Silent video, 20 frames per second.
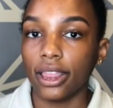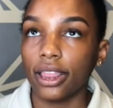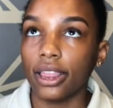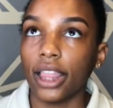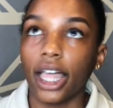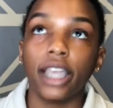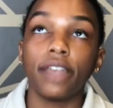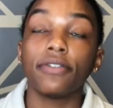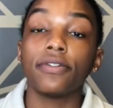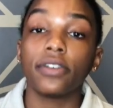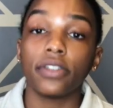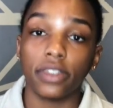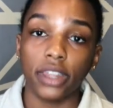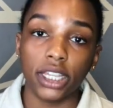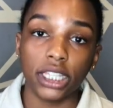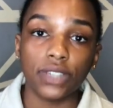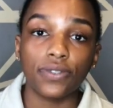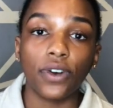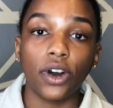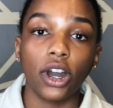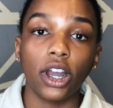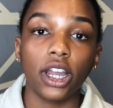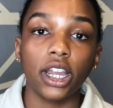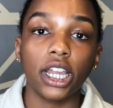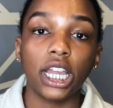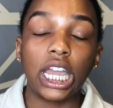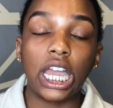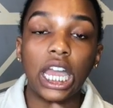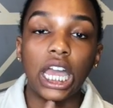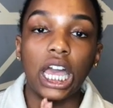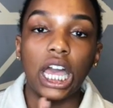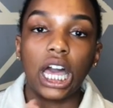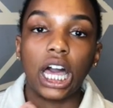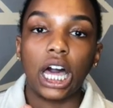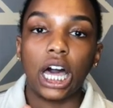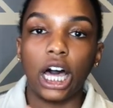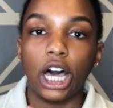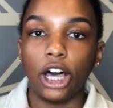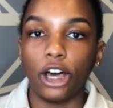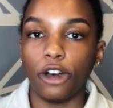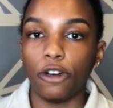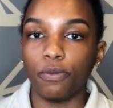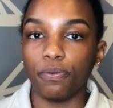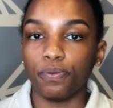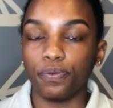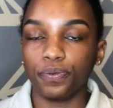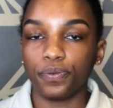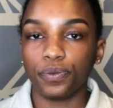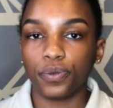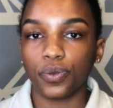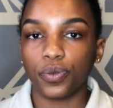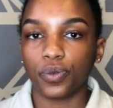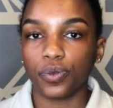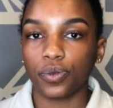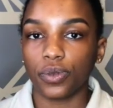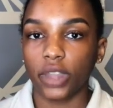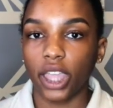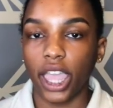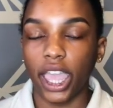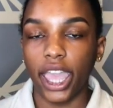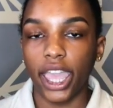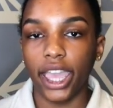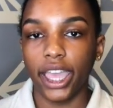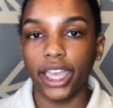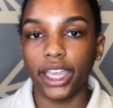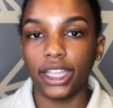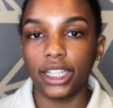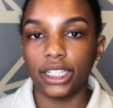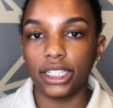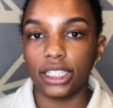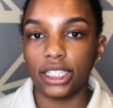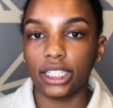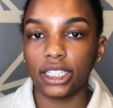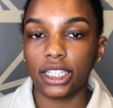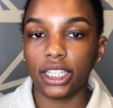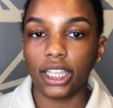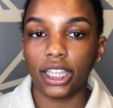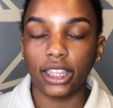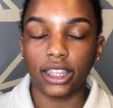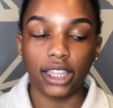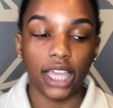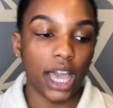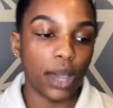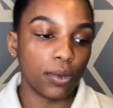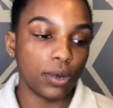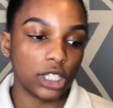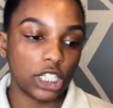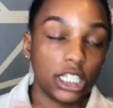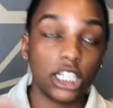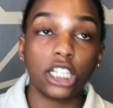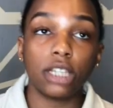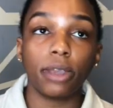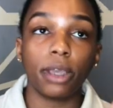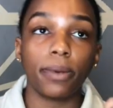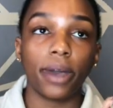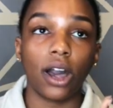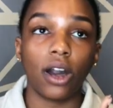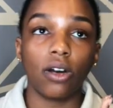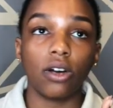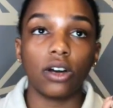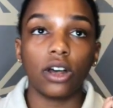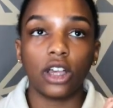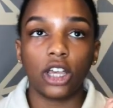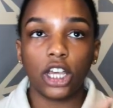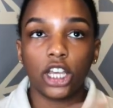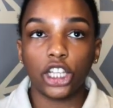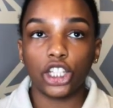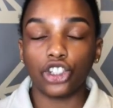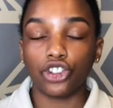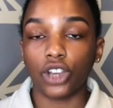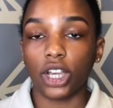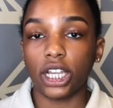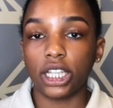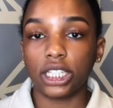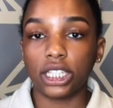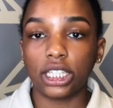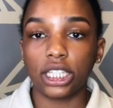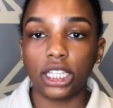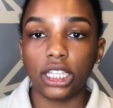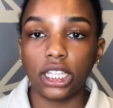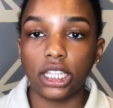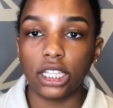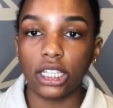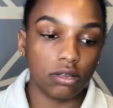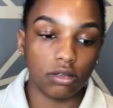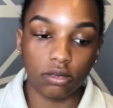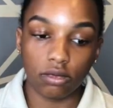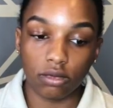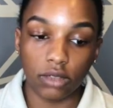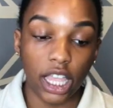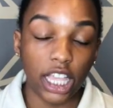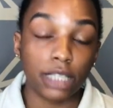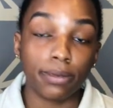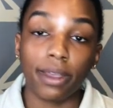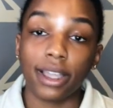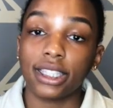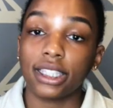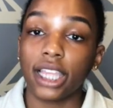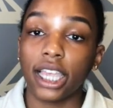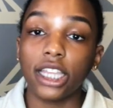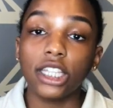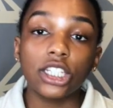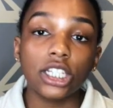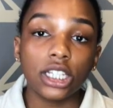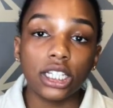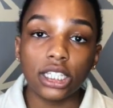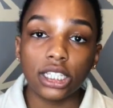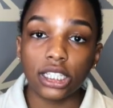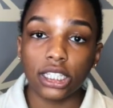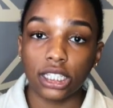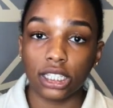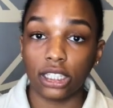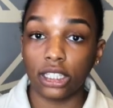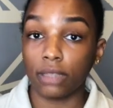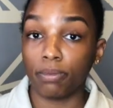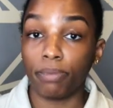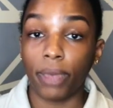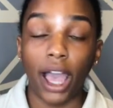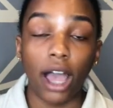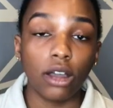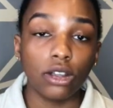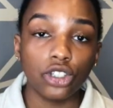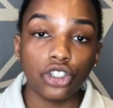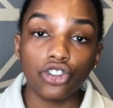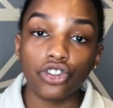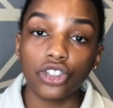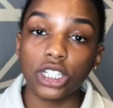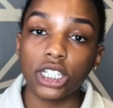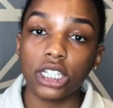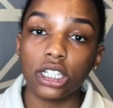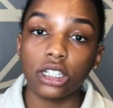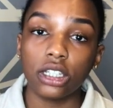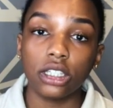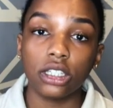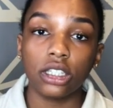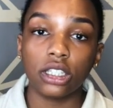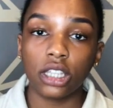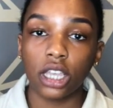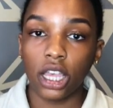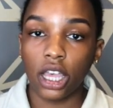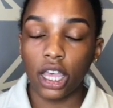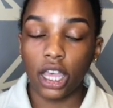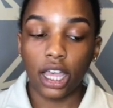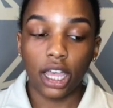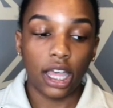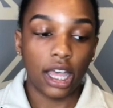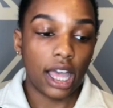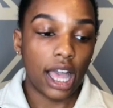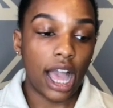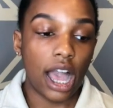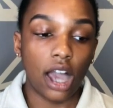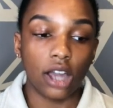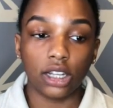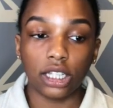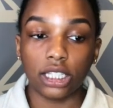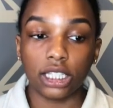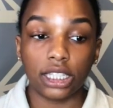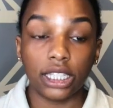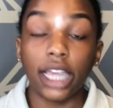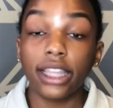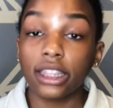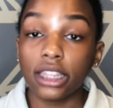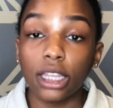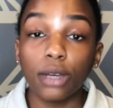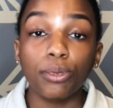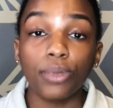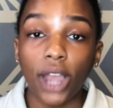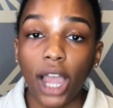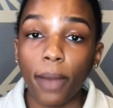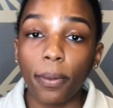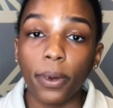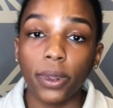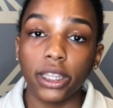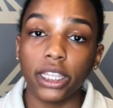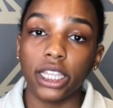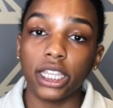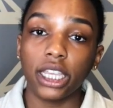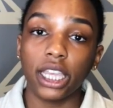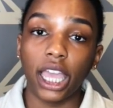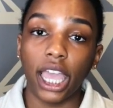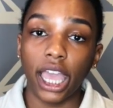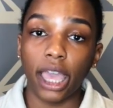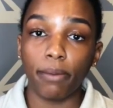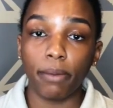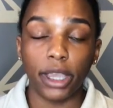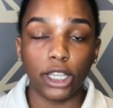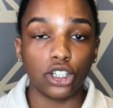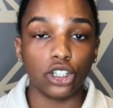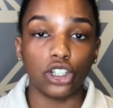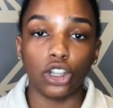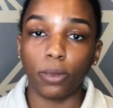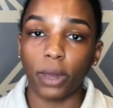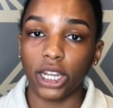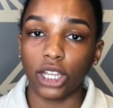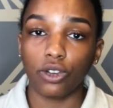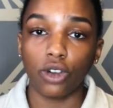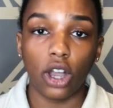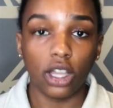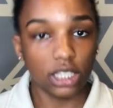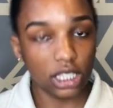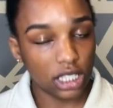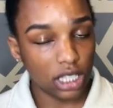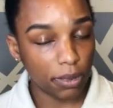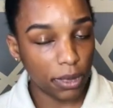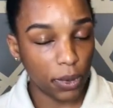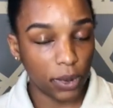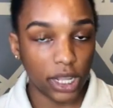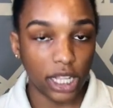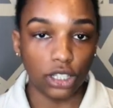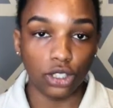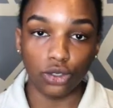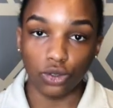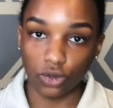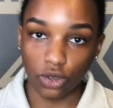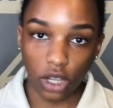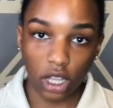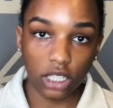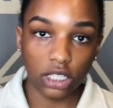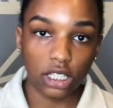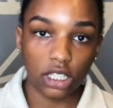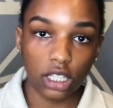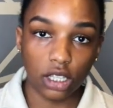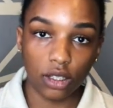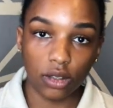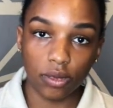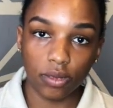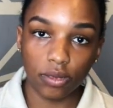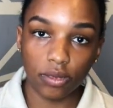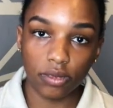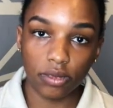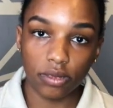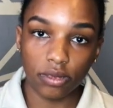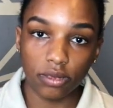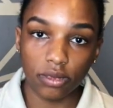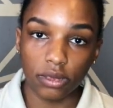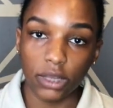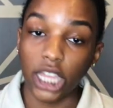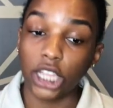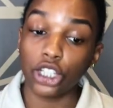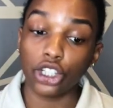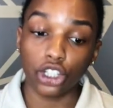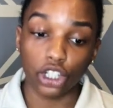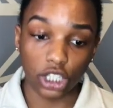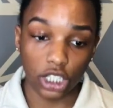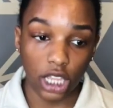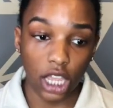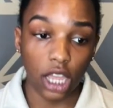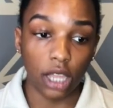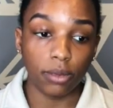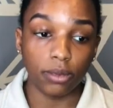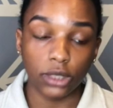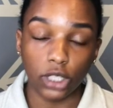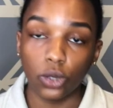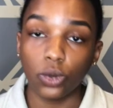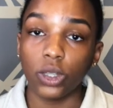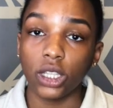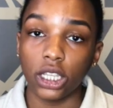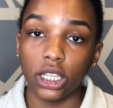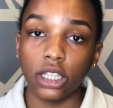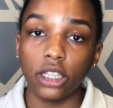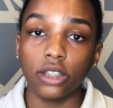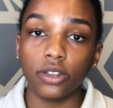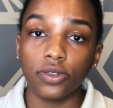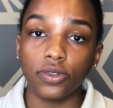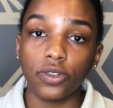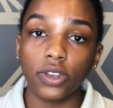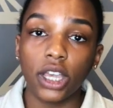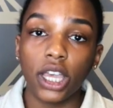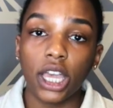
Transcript: life thus far, and that was teaching me about trusting, expectations, boundaries, how to set them properly and make sure nobody crosses them, and when they do cross them, that's your time to leave.